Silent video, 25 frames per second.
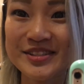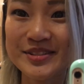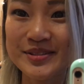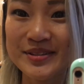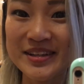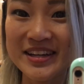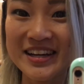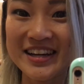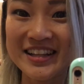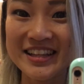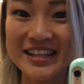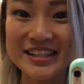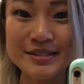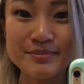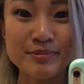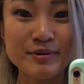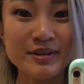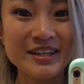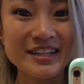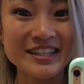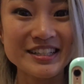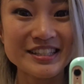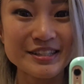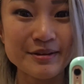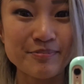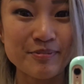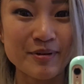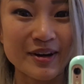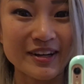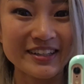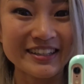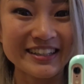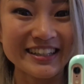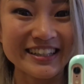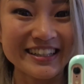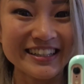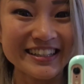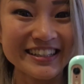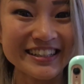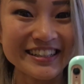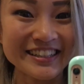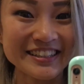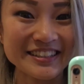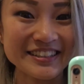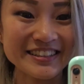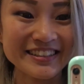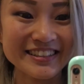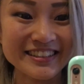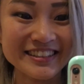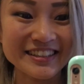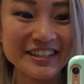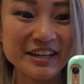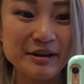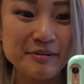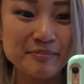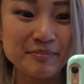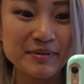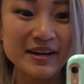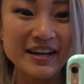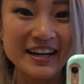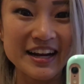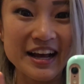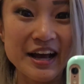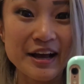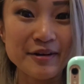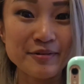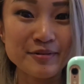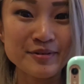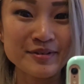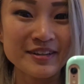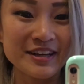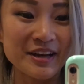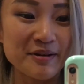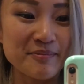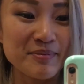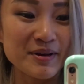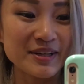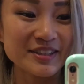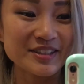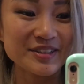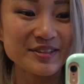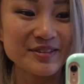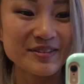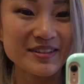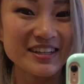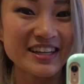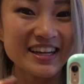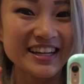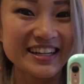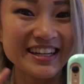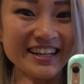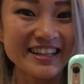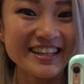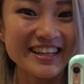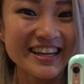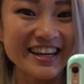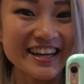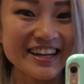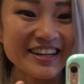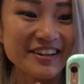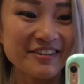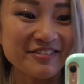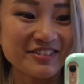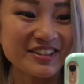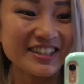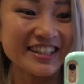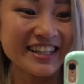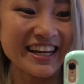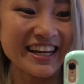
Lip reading: So yeah, that's pretty disappointing, but I will get back to you again at the end of the